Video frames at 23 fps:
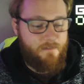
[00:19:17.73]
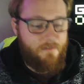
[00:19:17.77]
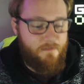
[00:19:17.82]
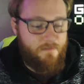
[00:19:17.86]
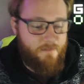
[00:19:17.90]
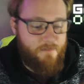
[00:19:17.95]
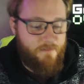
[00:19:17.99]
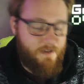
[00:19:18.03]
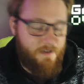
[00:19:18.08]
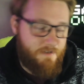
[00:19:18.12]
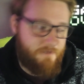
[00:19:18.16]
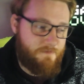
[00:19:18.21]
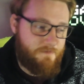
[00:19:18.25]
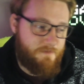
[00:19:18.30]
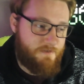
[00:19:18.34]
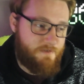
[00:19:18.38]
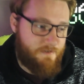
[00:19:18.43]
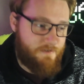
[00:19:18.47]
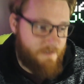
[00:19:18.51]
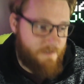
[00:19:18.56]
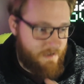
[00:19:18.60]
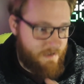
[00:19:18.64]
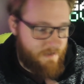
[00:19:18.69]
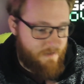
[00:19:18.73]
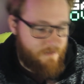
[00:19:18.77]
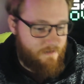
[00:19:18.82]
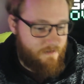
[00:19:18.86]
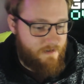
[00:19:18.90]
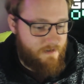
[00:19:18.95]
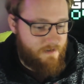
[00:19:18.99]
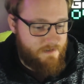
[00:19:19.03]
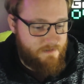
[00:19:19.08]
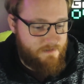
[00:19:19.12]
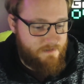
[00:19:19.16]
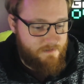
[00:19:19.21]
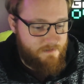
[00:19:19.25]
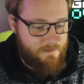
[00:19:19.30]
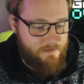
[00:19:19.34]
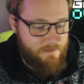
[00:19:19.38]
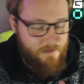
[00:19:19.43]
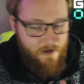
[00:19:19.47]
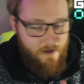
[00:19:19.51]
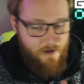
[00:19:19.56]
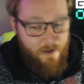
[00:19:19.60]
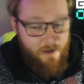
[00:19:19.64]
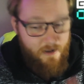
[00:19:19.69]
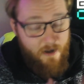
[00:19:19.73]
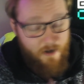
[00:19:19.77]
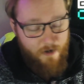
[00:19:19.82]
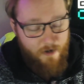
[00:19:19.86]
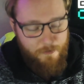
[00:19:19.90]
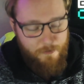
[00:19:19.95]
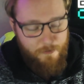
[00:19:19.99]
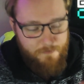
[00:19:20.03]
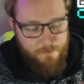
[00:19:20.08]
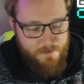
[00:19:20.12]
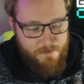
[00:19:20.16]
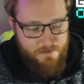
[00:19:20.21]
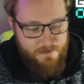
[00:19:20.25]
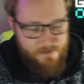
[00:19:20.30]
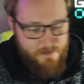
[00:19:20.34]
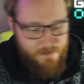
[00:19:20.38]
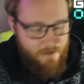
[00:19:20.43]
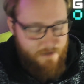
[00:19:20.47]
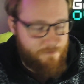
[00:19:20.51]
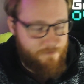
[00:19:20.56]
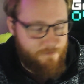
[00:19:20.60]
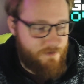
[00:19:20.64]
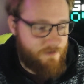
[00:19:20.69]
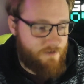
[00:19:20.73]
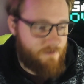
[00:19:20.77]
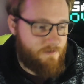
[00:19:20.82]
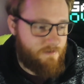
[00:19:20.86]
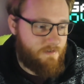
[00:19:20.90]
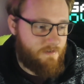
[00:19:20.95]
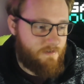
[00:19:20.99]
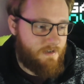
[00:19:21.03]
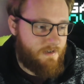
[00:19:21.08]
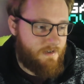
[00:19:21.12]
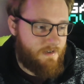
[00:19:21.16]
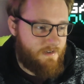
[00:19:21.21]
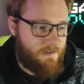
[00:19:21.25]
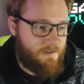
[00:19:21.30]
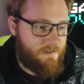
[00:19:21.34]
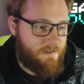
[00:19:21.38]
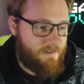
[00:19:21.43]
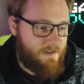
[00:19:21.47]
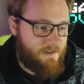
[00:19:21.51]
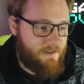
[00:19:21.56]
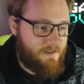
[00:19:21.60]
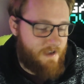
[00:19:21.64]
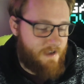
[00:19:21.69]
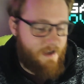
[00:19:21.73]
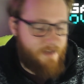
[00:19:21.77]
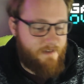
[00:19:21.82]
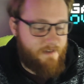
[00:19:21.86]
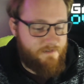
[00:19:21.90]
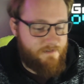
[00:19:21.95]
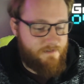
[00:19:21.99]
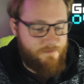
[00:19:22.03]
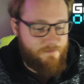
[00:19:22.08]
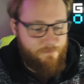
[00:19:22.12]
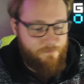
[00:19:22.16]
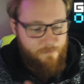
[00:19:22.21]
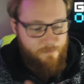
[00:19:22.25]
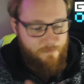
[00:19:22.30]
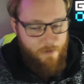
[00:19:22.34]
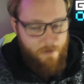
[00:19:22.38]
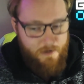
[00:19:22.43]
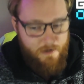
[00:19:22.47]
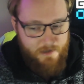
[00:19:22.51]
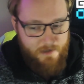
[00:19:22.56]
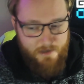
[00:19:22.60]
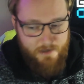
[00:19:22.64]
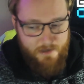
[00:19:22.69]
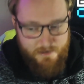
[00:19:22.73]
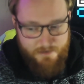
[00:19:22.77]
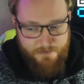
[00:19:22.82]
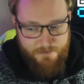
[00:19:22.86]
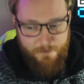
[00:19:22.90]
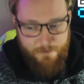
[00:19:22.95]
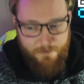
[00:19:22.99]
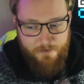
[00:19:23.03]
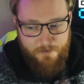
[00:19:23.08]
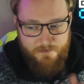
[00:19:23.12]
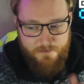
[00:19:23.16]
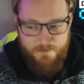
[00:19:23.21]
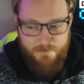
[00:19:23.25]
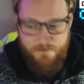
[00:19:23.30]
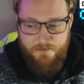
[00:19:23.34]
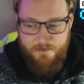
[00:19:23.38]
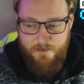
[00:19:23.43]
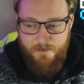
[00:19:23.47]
Thank you for tuning in, guys. I hope this has helped you and my little experience.